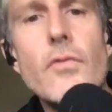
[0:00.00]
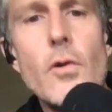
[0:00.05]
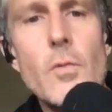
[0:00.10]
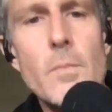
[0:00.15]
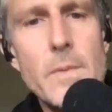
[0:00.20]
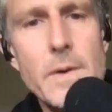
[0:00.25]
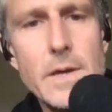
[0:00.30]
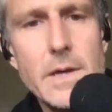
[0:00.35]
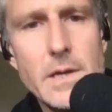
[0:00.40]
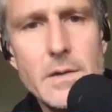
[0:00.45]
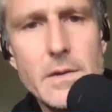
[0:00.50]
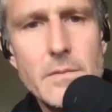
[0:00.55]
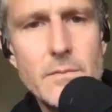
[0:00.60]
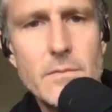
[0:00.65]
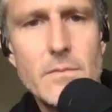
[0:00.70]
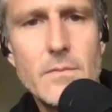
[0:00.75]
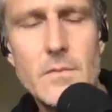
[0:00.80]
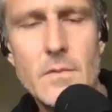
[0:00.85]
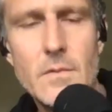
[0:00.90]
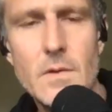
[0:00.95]
for me.
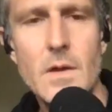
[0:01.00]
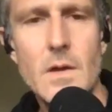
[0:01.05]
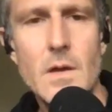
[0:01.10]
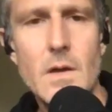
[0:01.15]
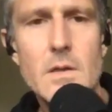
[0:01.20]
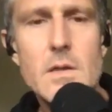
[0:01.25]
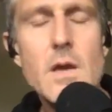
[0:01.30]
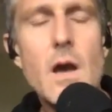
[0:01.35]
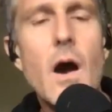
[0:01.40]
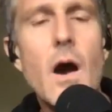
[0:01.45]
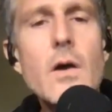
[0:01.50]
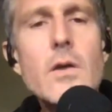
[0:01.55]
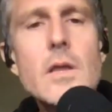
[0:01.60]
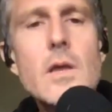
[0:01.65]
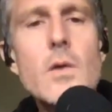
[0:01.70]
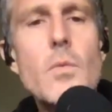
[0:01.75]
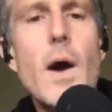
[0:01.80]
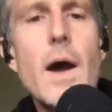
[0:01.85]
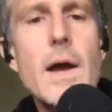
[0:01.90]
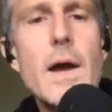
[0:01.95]
Mm. The only
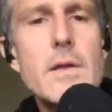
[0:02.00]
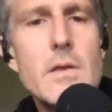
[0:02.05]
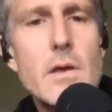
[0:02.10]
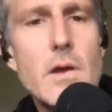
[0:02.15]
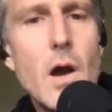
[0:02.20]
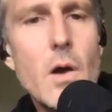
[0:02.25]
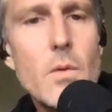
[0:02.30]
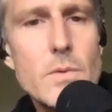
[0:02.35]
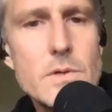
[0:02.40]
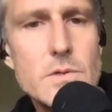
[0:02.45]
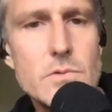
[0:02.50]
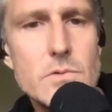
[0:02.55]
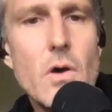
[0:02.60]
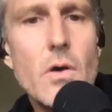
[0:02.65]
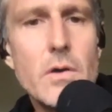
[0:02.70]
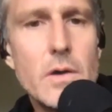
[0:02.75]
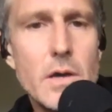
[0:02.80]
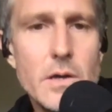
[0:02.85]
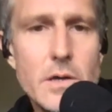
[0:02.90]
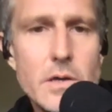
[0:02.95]
way that I was
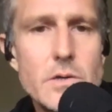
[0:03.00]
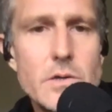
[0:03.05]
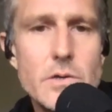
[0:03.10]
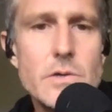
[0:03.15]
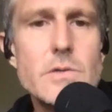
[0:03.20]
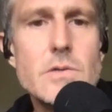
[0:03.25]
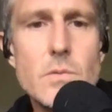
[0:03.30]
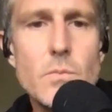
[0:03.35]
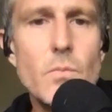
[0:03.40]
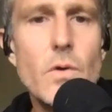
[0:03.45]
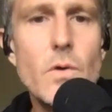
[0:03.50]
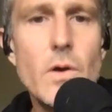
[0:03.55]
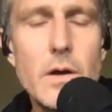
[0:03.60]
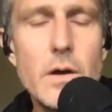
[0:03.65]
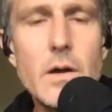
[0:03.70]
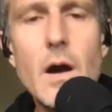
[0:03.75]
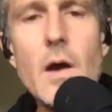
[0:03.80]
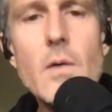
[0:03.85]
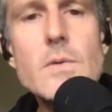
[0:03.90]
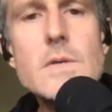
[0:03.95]
not going to do some work,
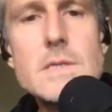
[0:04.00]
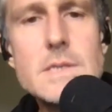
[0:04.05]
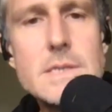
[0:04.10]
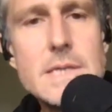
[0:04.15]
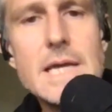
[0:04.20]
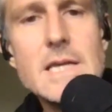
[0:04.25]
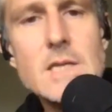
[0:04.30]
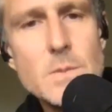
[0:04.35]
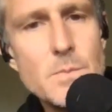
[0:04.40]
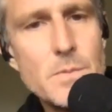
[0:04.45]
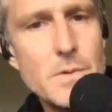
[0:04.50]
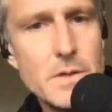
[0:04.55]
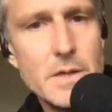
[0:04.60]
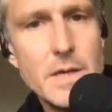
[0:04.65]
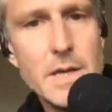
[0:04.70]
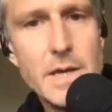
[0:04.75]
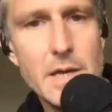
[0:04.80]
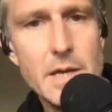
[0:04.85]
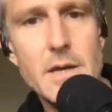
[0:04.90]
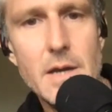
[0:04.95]
I was
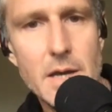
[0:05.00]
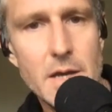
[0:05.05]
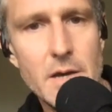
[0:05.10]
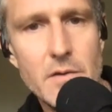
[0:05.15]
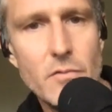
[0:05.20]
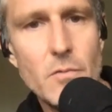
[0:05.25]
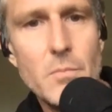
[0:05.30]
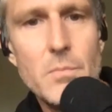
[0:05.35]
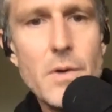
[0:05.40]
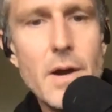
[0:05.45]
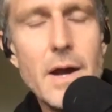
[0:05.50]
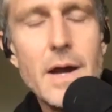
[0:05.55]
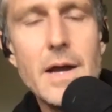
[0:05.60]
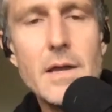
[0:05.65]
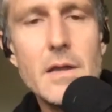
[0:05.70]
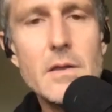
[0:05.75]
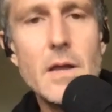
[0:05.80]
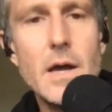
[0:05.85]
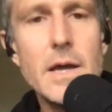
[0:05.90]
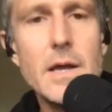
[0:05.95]
desperately in need of a break.
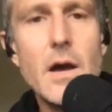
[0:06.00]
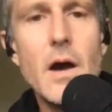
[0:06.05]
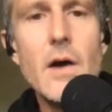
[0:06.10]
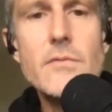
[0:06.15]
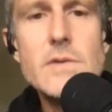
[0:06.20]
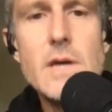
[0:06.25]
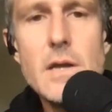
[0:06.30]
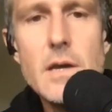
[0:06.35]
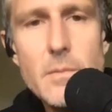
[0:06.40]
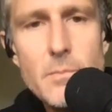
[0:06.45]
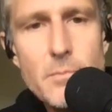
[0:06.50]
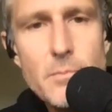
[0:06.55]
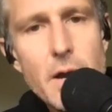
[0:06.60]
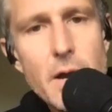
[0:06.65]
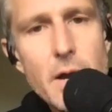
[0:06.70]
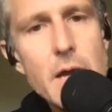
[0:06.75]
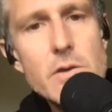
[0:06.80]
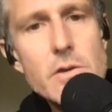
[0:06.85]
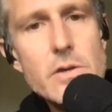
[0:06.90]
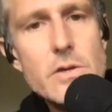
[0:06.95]
Like, I've done a
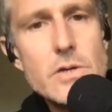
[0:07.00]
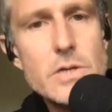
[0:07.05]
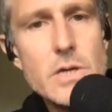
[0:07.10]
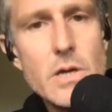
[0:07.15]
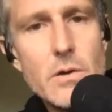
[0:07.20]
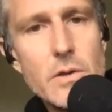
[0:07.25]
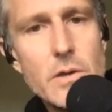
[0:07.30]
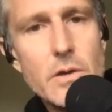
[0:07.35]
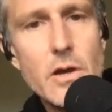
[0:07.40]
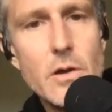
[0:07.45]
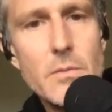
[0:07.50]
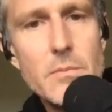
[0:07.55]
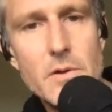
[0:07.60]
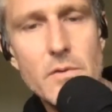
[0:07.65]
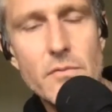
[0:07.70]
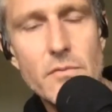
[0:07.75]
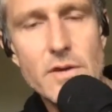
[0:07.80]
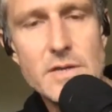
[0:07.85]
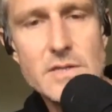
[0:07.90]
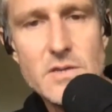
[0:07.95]
brand new show at the Comedy
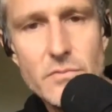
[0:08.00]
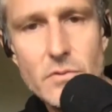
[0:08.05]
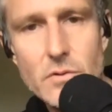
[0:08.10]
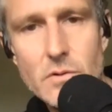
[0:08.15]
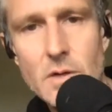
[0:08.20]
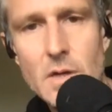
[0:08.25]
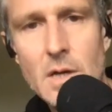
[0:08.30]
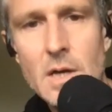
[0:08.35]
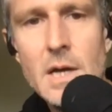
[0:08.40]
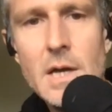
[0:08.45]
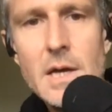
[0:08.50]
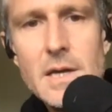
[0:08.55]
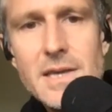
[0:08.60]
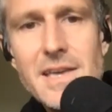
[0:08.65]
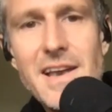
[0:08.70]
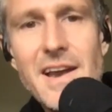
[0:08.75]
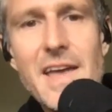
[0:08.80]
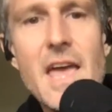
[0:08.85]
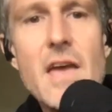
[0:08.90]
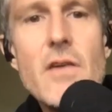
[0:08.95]
Festival you
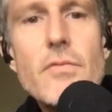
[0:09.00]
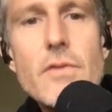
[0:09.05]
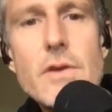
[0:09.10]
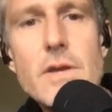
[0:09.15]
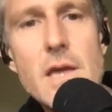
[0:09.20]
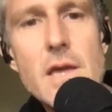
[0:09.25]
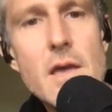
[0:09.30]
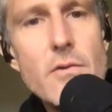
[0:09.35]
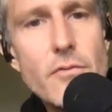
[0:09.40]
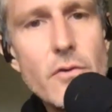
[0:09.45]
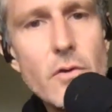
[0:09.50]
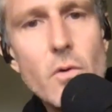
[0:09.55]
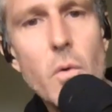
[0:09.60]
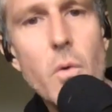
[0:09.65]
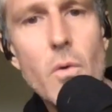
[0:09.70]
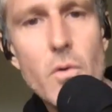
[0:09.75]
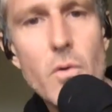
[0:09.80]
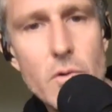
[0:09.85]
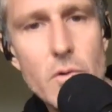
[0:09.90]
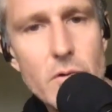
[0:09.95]
know, every year for
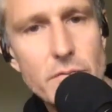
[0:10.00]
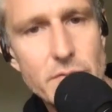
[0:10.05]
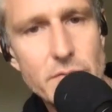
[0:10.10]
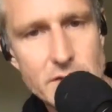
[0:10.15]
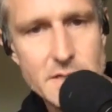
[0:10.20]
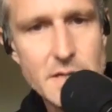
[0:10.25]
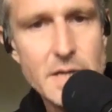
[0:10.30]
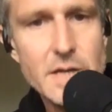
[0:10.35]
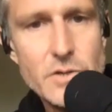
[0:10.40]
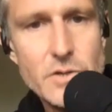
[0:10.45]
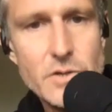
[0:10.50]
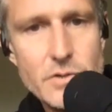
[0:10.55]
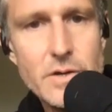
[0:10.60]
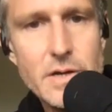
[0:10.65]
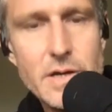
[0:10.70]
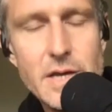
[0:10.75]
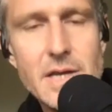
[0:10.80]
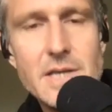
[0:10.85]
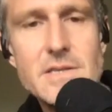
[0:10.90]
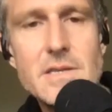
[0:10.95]
quarter of a
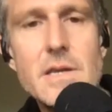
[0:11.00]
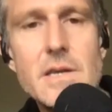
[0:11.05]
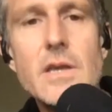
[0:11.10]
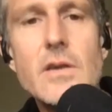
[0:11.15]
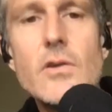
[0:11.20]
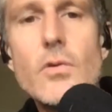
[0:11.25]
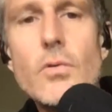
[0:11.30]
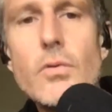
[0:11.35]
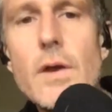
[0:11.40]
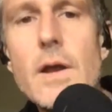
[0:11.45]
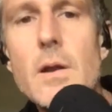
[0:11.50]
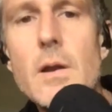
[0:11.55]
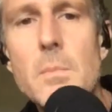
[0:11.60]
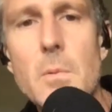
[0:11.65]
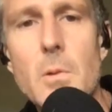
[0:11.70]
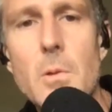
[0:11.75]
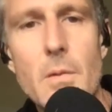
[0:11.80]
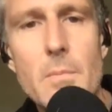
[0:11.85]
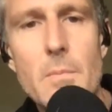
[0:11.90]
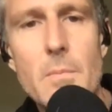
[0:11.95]
century. It's an
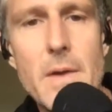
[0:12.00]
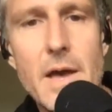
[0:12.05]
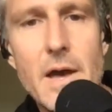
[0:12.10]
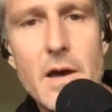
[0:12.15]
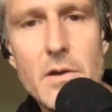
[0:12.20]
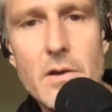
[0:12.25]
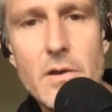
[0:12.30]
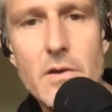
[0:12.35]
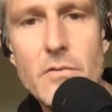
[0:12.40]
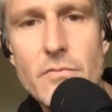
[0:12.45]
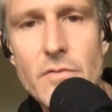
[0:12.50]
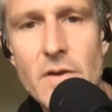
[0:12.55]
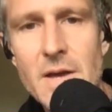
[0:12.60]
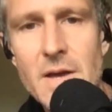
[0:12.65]
incredible amount of,